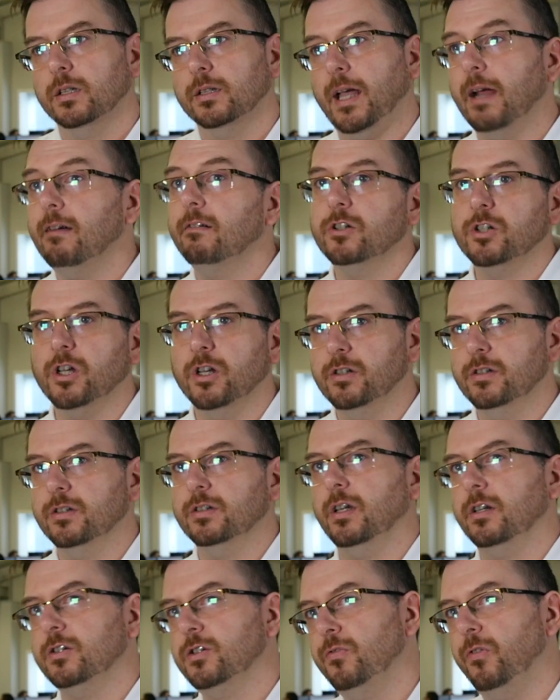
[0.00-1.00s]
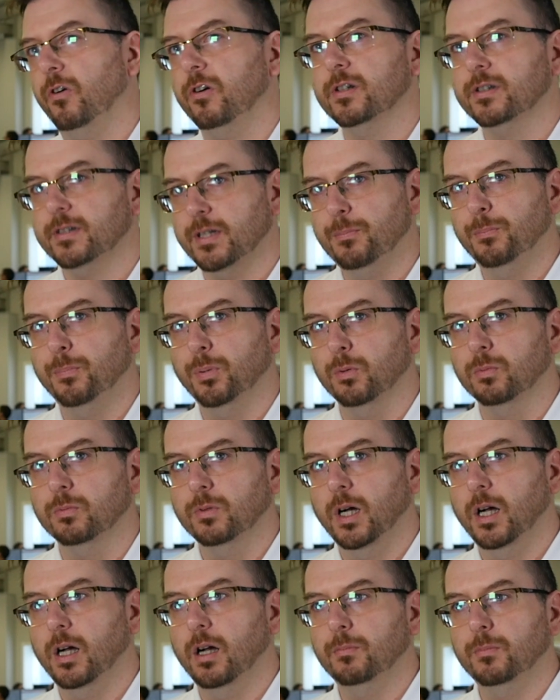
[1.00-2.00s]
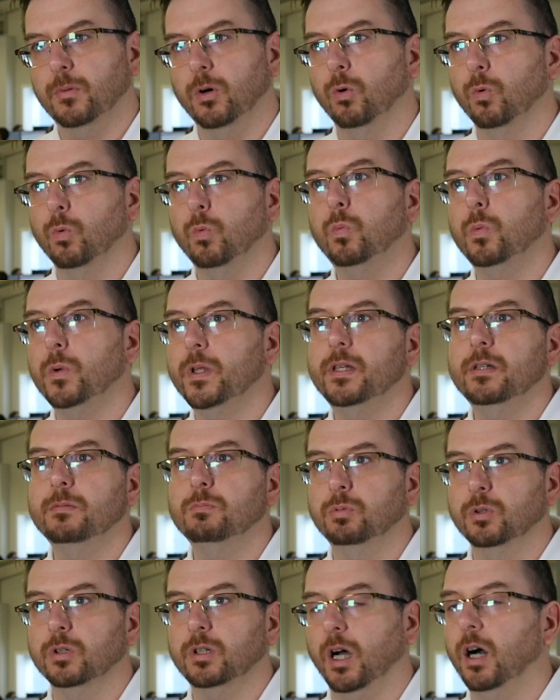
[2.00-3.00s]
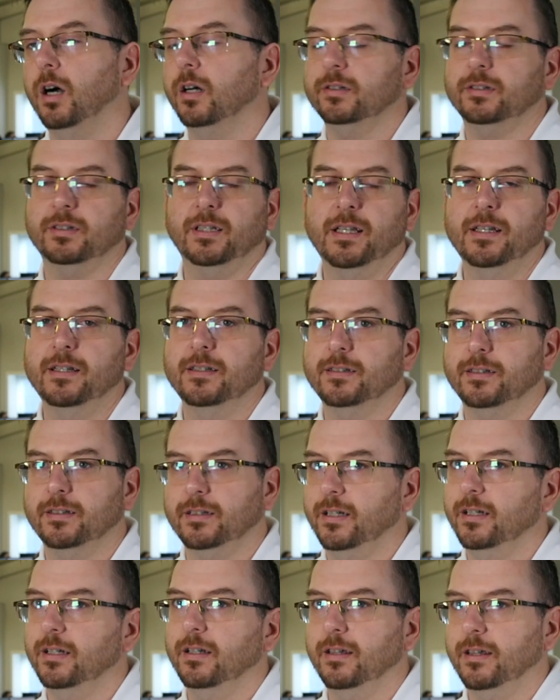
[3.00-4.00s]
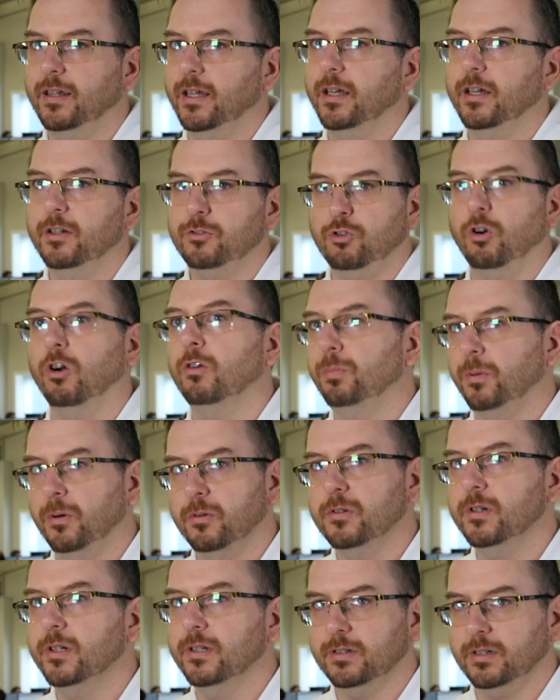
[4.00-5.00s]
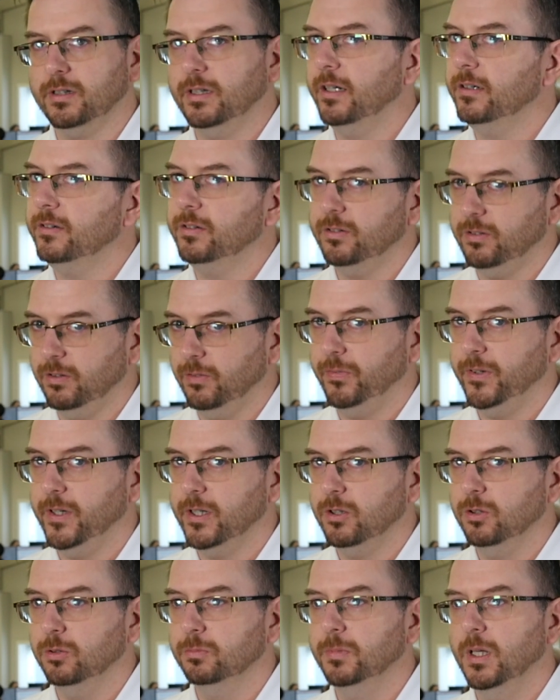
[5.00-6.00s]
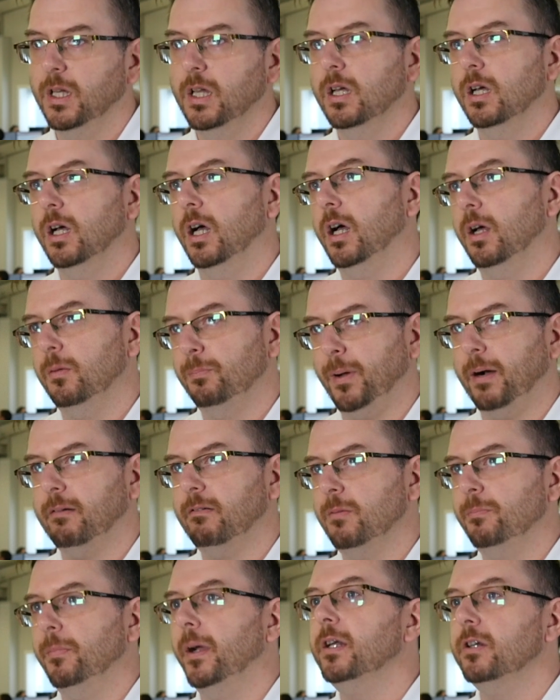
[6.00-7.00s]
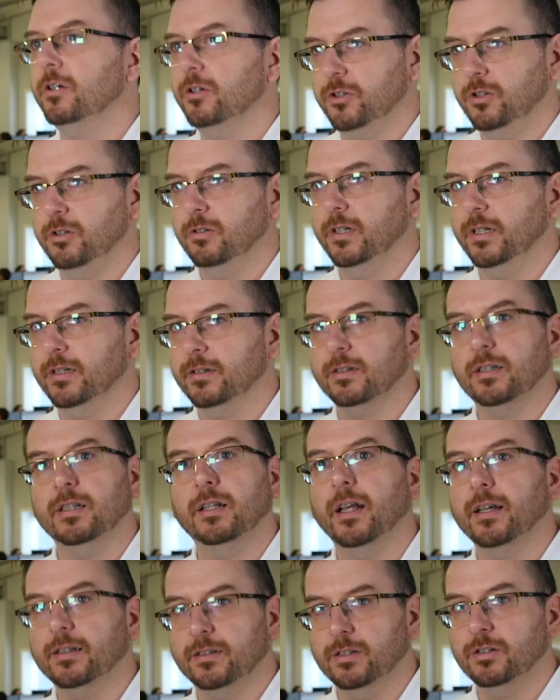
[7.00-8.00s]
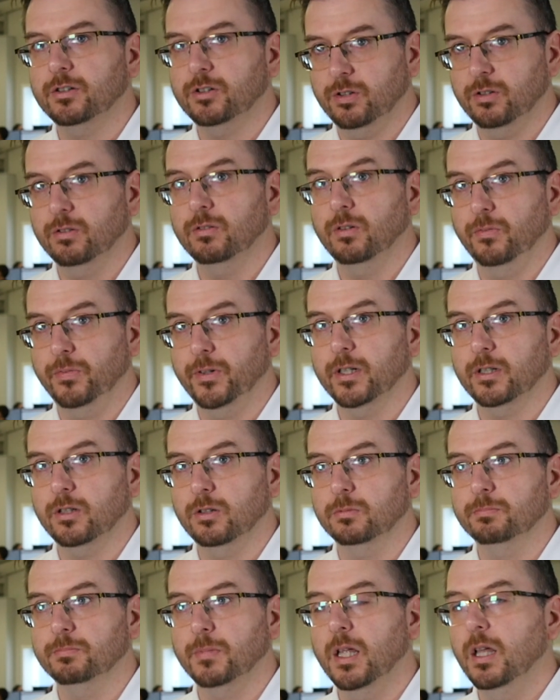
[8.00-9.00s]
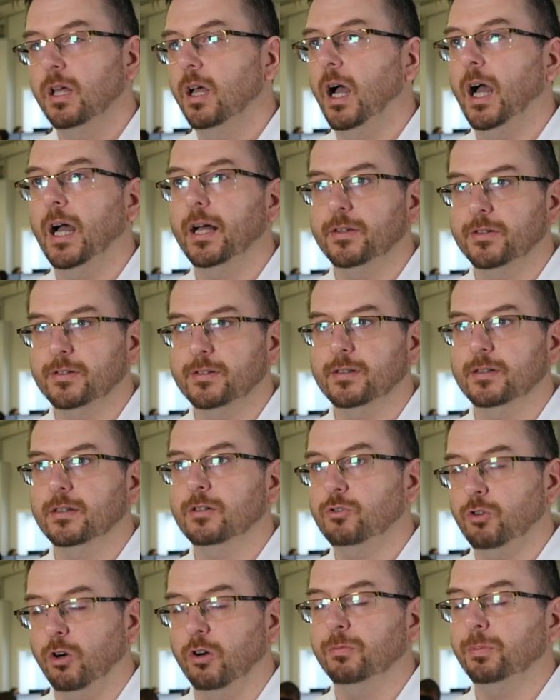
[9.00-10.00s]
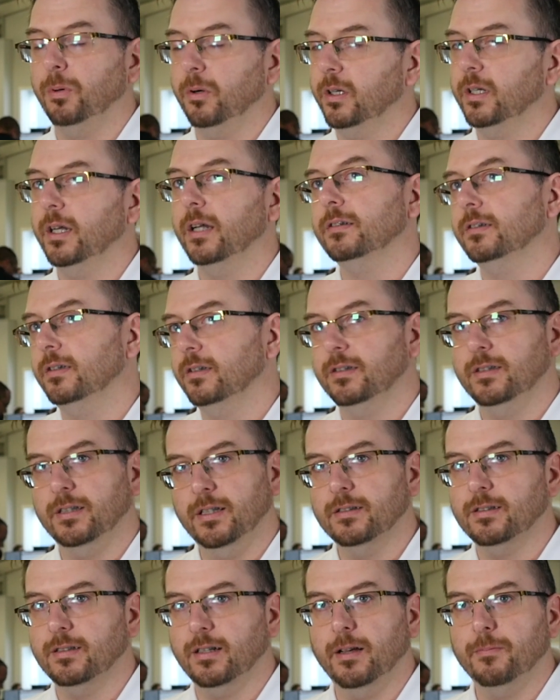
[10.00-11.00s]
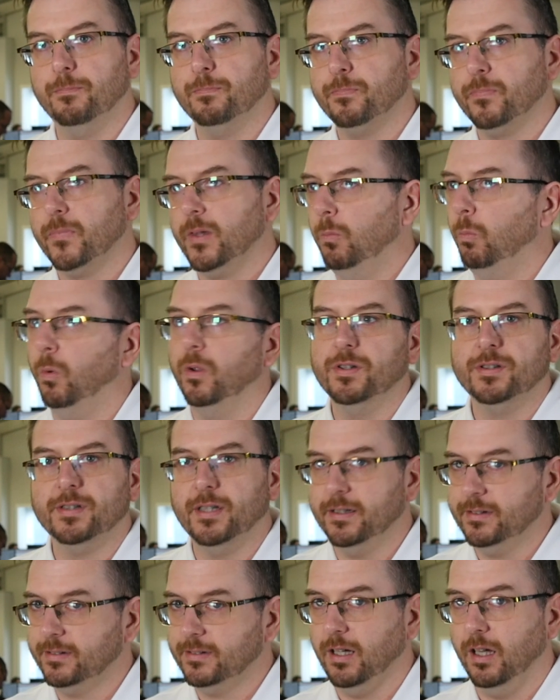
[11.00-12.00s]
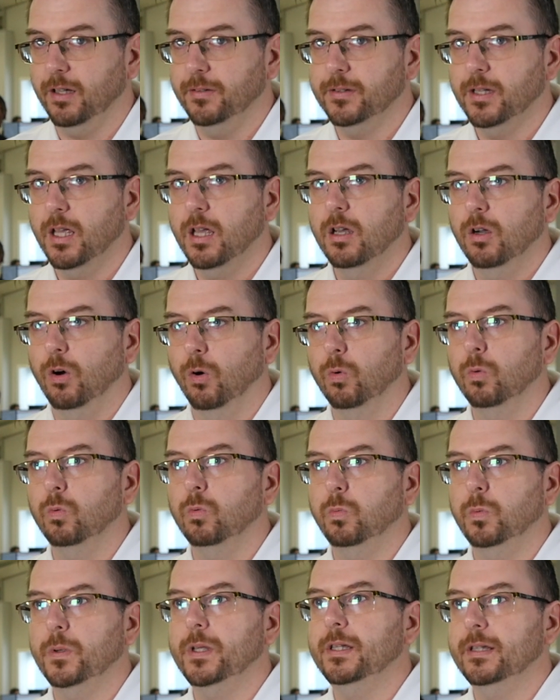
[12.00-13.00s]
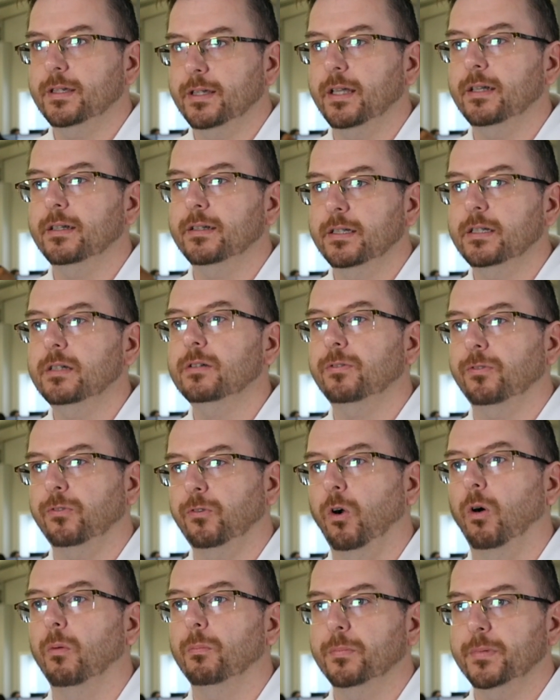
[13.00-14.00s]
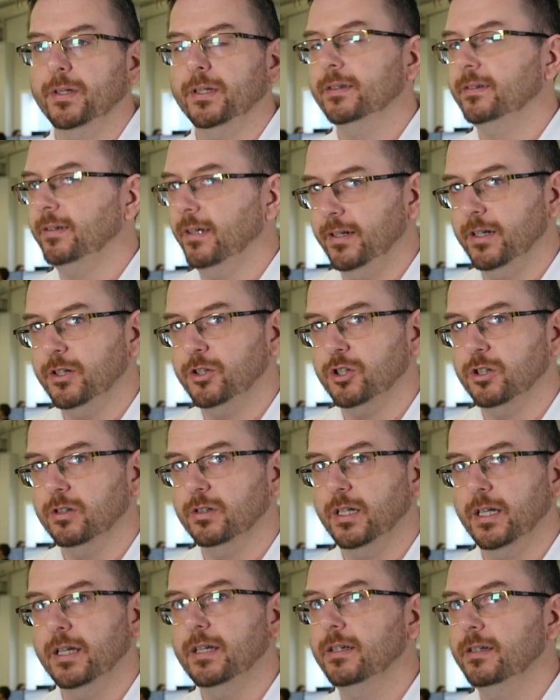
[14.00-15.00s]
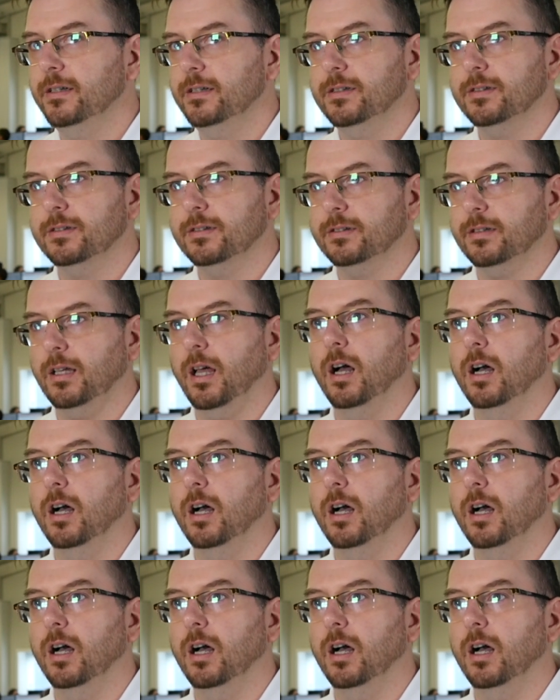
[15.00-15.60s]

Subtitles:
Garage ends is actually very simple. All we would ask is that their DrivePro unit is connected to a vehicle, battery maintenance unit is connected to the vehicle, and the DrivePro connected to the internet. Once that's done, all we then need from the technician is